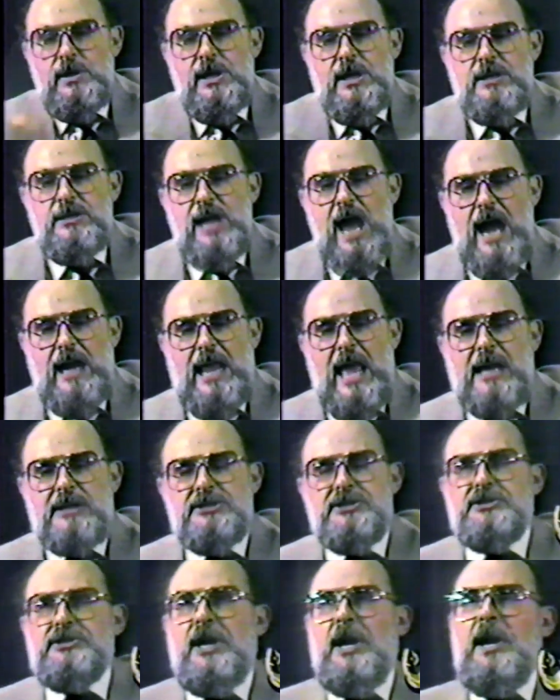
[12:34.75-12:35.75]
not
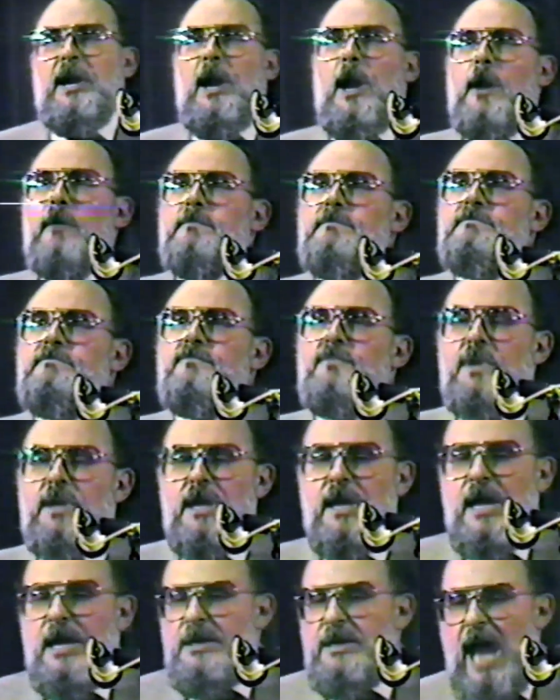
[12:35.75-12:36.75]
external,
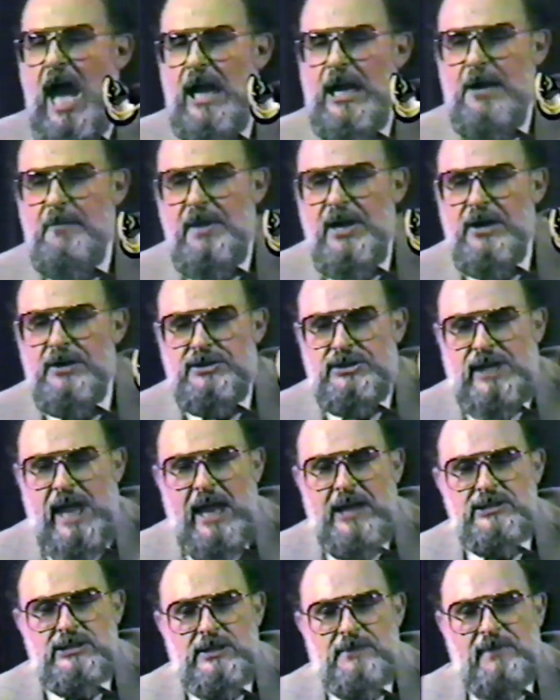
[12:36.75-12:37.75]
not a mere
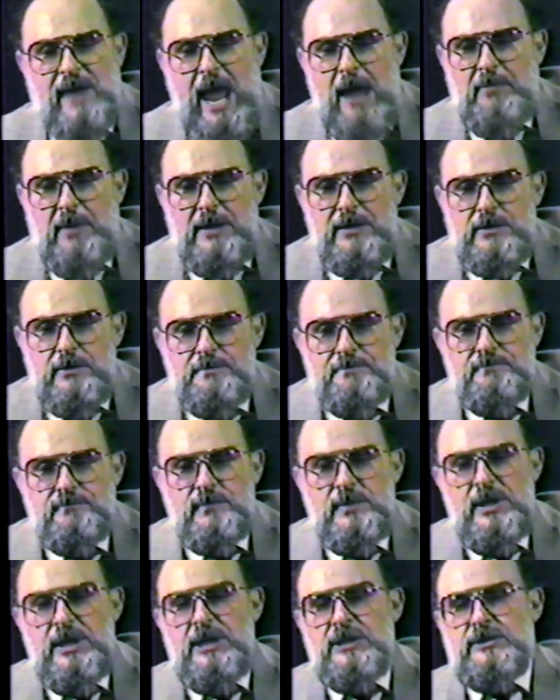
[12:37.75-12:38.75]
change of habit.
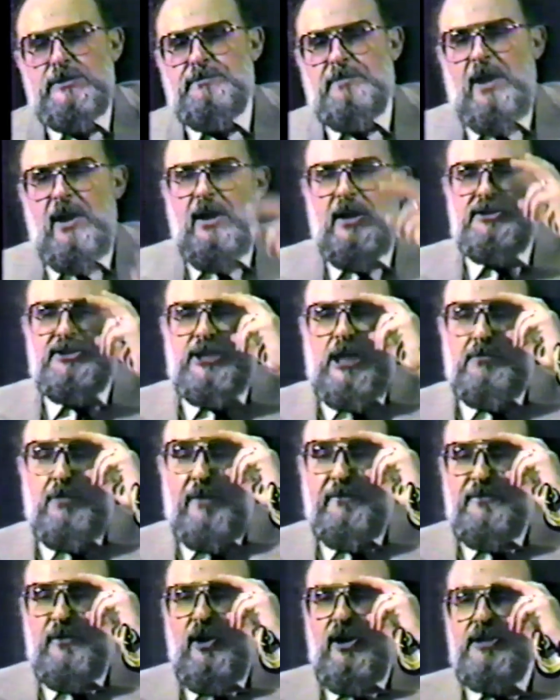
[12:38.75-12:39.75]
Spiritual
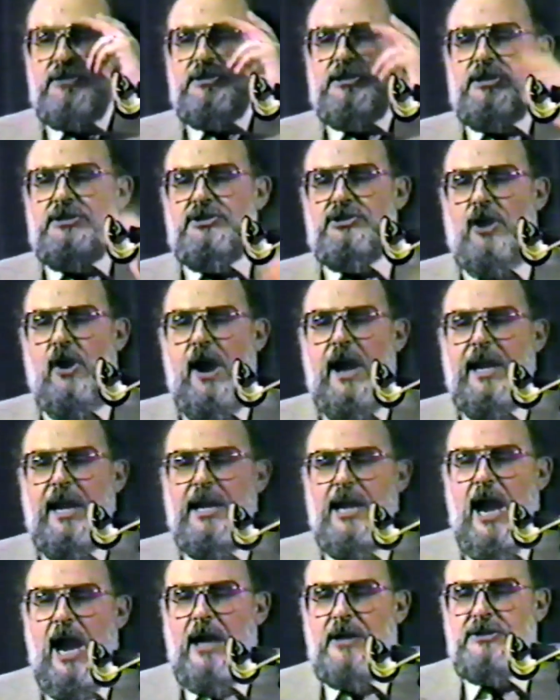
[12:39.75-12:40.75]
refers to
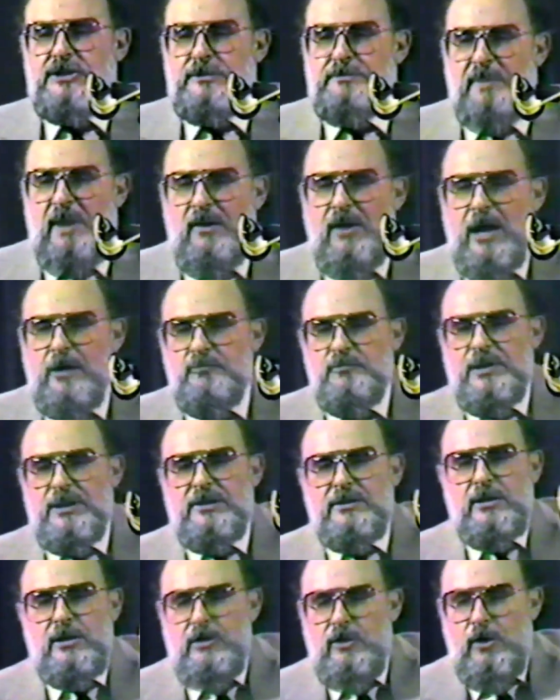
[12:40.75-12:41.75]
joining our spirit
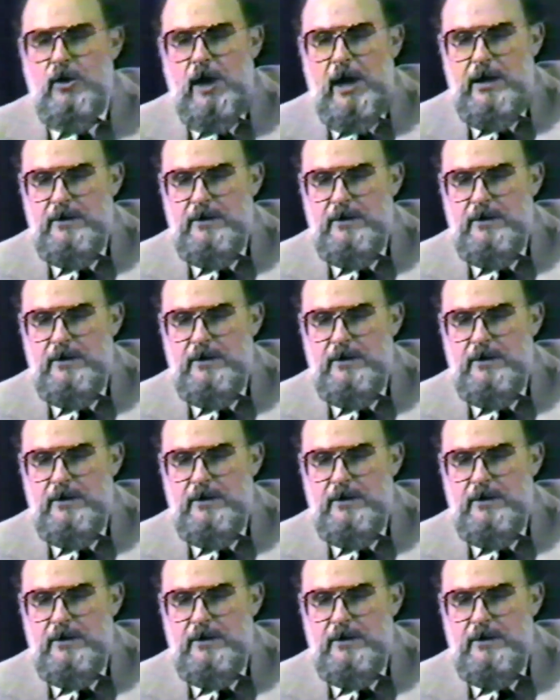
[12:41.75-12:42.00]
with the Lord.